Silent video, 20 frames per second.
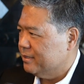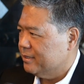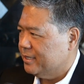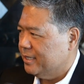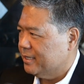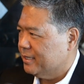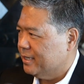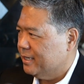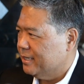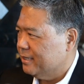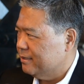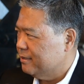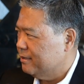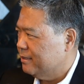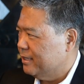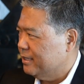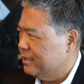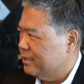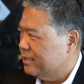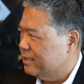take
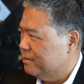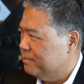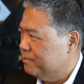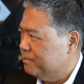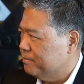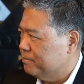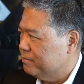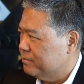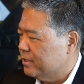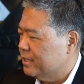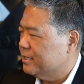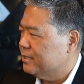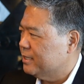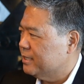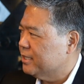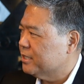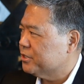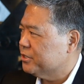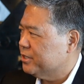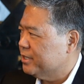that income, that
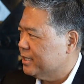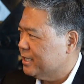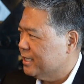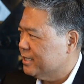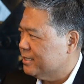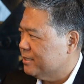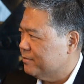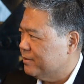deduction against